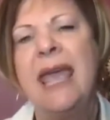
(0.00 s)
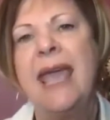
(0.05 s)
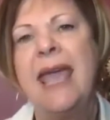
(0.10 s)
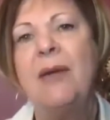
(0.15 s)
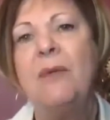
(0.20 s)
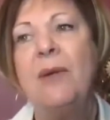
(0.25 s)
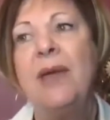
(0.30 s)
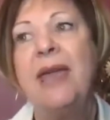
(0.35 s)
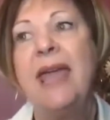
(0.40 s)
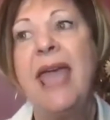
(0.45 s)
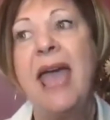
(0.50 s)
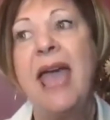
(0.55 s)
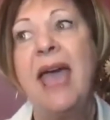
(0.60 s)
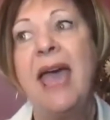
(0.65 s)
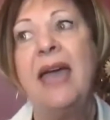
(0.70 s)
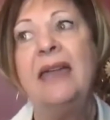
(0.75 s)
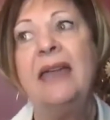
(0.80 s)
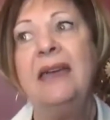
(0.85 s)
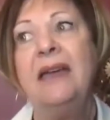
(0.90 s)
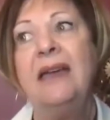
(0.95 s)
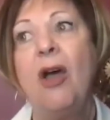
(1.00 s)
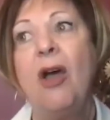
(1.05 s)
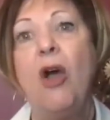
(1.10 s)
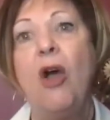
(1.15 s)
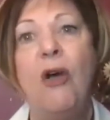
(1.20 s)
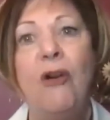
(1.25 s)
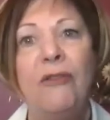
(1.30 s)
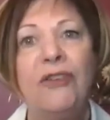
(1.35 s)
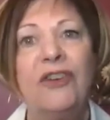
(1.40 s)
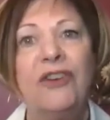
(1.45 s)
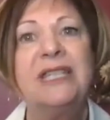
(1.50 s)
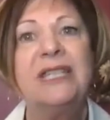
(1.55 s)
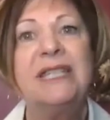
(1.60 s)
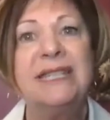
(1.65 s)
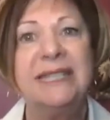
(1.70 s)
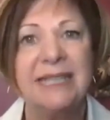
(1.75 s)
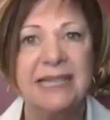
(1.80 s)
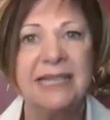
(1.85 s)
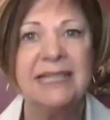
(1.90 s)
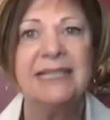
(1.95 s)
And we had over
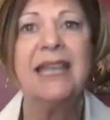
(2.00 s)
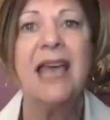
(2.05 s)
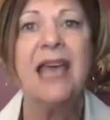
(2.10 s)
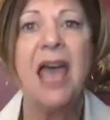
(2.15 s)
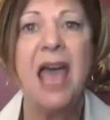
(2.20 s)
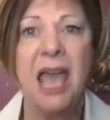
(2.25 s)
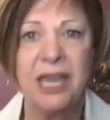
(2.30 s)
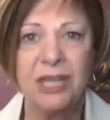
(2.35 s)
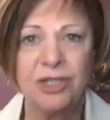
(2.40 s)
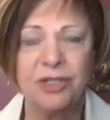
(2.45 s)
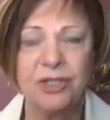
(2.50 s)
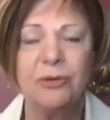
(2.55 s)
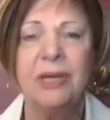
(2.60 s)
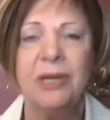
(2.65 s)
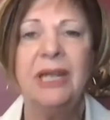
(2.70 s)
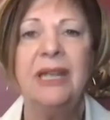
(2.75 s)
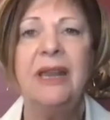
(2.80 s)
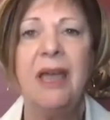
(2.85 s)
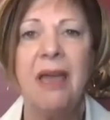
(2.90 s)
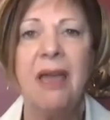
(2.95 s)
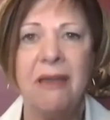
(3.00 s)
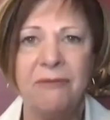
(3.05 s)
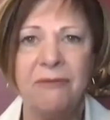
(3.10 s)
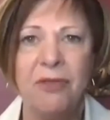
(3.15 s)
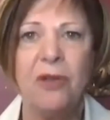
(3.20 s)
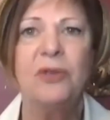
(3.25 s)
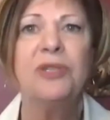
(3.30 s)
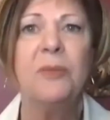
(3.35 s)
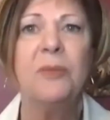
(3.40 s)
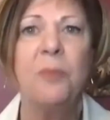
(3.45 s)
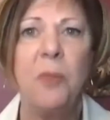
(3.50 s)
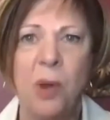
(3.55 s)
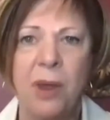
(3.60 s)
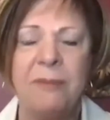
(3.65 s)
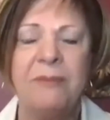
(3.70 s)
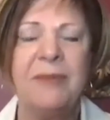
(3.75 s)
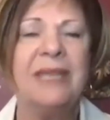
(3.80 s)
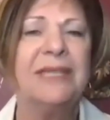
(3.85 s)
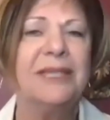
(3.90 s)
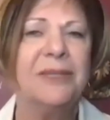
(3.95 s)
600 of those
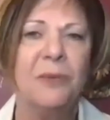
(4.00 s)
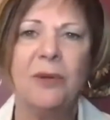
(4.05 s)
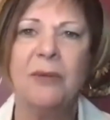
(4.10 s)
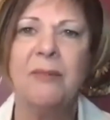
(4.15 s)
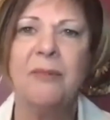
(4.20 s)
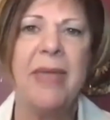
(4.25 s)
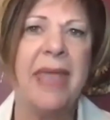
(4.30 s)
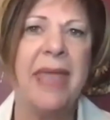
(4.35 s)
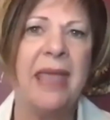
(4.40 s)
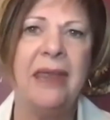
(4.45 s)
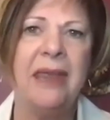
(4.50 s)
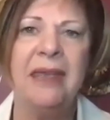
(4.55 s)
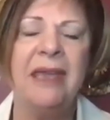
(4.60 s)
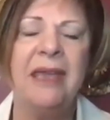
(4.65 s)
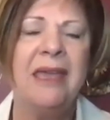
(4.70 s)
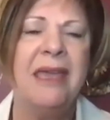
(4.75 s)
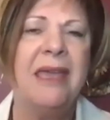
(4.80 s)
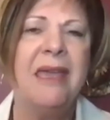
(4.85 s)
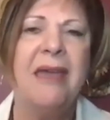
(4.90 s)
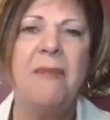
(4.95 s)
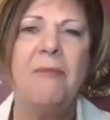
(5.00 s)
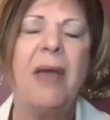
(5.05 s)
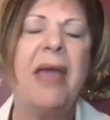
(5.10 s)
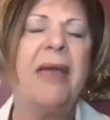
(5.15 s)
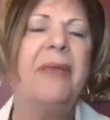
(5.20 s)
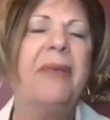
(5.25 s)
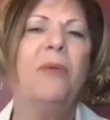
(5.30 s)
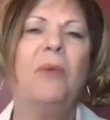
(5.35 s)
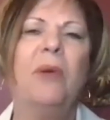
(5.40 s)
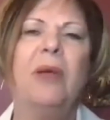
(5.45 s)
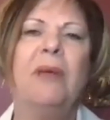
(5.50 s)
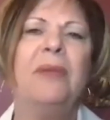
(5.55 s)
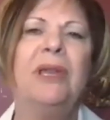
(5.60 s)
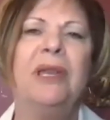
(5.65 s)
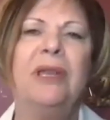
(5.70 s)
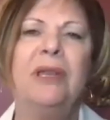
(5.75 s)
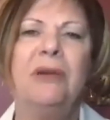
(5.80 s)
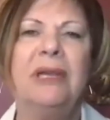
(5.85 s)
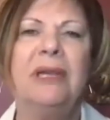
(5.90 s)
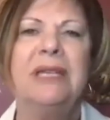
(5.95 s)
appointments were made by the women
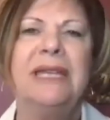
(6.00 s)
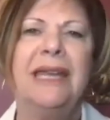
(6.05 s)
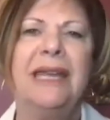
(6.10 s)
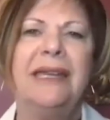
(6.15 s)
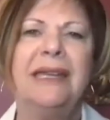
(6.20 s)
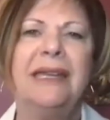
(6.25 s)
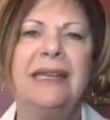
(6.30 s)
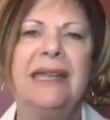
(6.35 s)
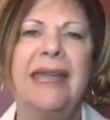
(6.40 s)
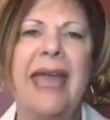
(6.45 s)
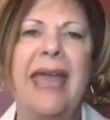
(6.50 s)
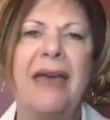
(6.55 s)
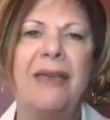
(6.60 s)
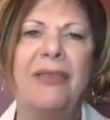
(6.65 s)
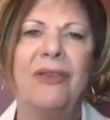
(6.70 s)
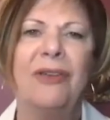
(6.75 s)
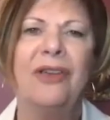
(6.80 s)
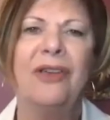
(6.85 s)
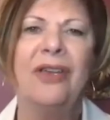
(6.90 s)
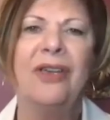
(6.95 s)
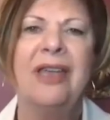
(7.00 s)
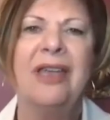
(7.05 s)
who attended Gather.